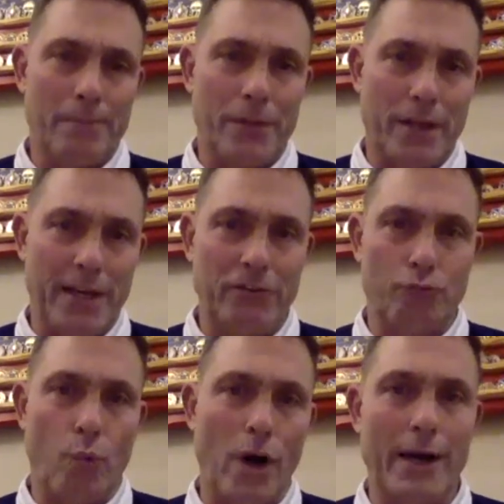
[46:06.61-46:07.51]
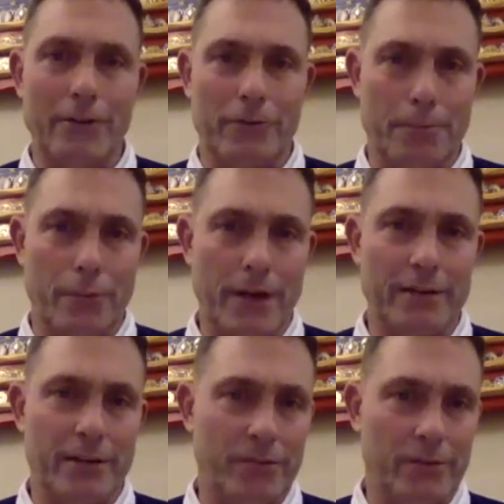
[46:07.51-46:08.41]
You can't just walk out to
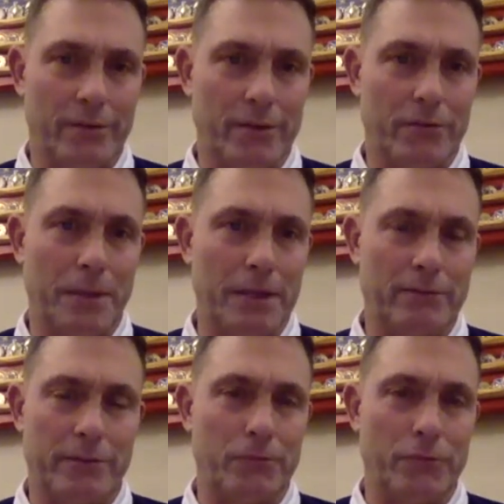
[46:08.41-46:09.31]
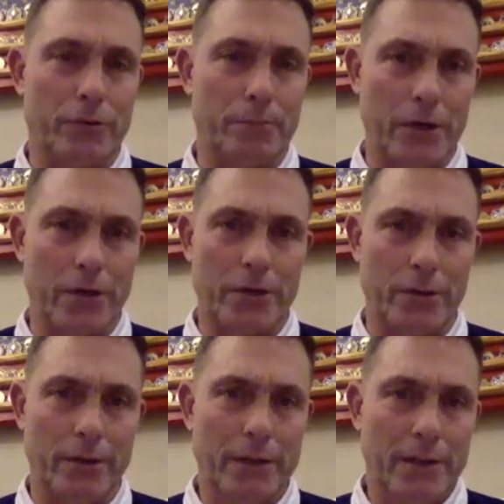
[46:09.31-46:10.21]
practice and expect some sort of
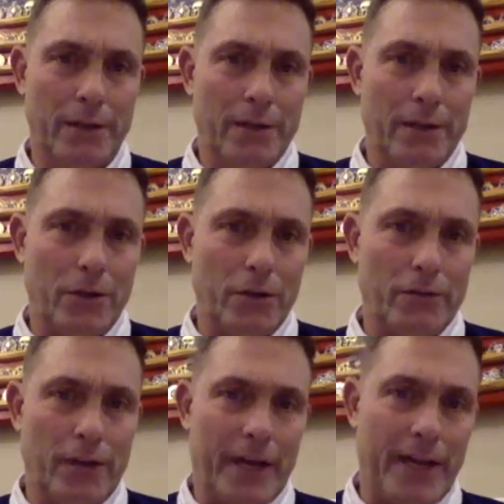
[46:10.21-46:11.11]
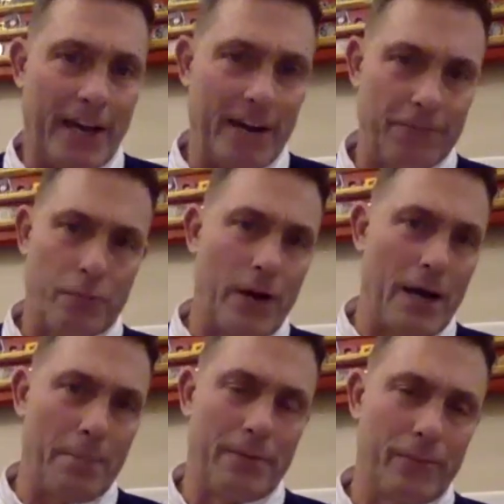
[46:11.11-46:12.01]
miracle. You've got to have
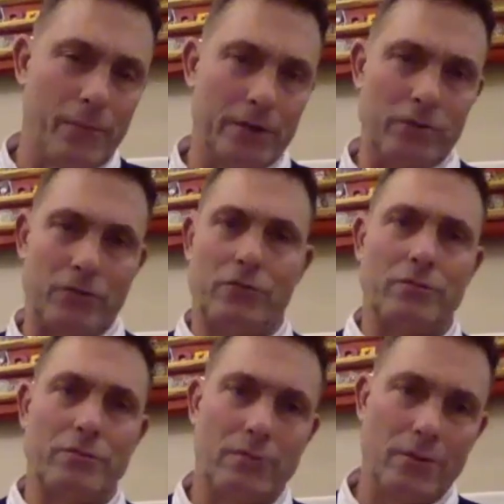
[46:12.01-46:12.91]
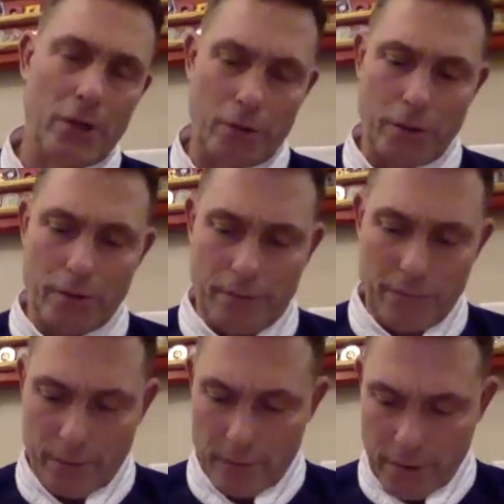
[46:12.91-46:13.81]
prep, which,
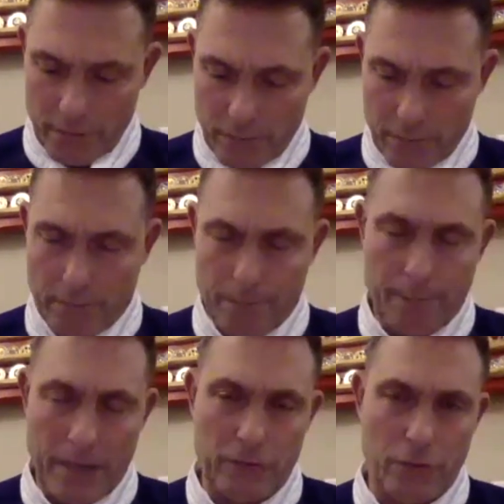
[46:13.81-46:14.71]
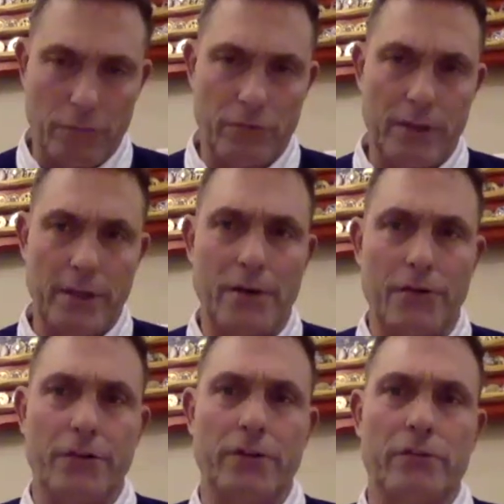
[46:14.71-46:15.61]
is, back to you said,
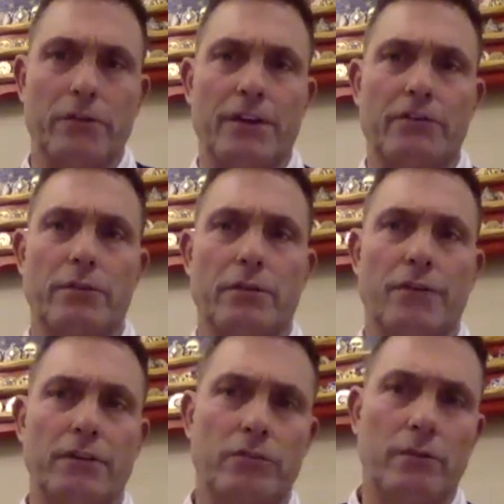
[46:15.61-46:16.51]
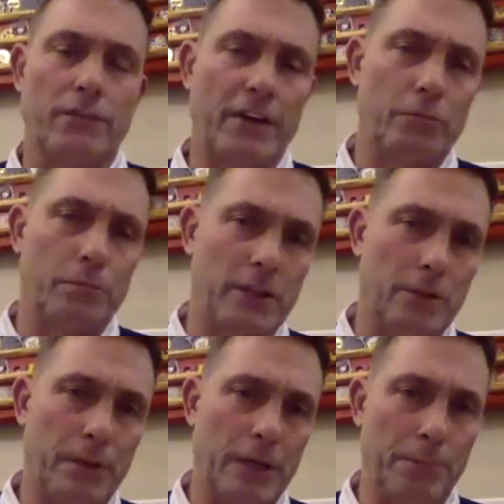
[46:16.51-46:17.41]
Harrison, is investment in the
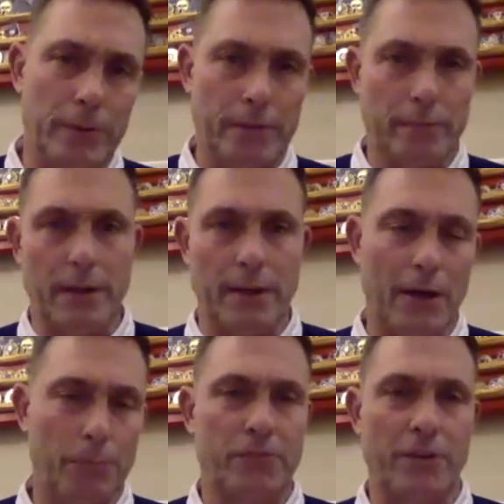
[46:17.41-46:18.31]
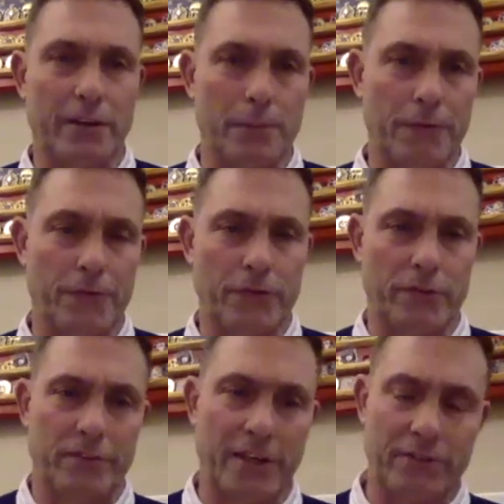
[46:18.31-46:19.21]
people and help set them up for
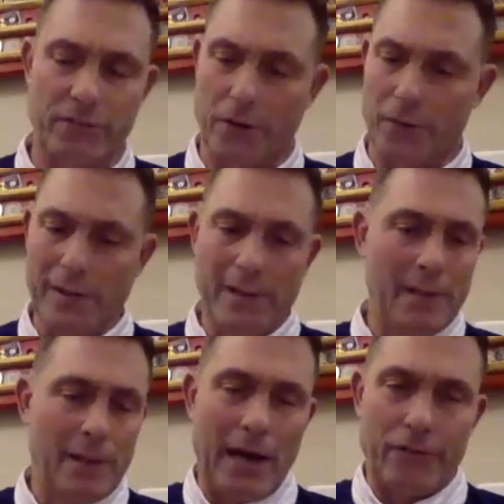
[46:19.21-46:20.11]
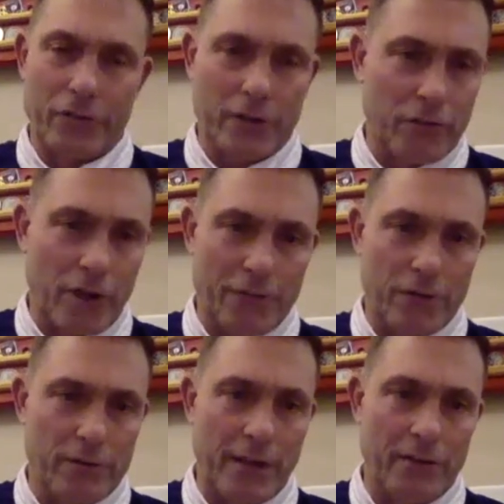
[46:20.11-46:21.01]
success. So obviously we could talk for
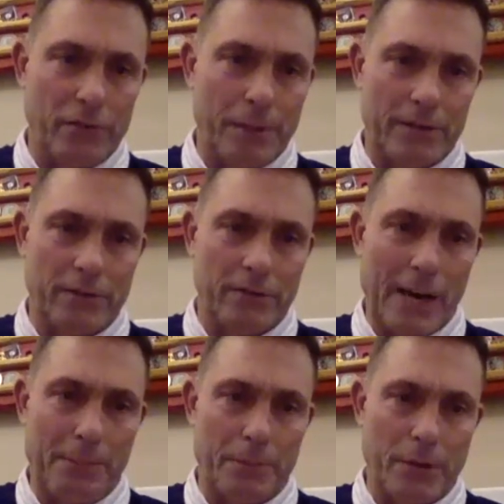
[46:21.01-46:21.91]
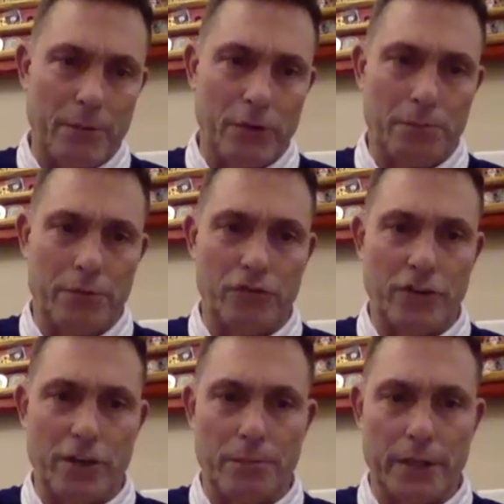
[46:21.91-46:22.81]
days about the topic, but I really
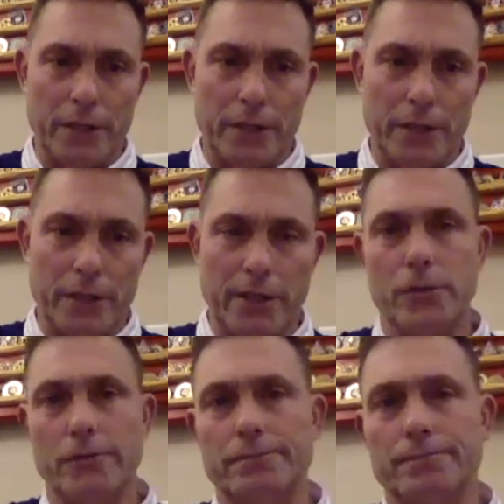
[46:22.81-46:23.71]
appreciate you bringing it up.